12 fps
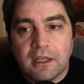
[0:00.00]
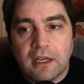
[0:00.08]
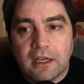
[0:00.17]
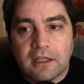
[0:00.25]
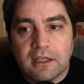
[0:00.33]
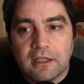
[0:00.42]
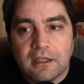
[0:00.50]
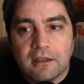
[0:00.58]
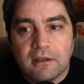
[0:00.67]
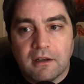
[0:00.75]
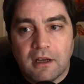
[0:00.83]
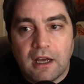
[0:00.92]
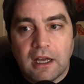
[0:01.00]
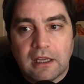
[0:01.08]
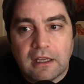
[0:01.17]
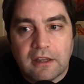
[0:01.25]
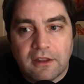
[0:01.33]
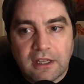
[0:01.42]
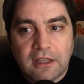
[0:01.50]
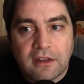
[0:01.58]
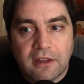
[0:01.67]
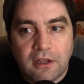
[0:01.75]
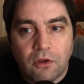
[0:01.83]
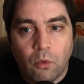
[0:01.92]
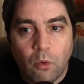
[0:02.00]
I think the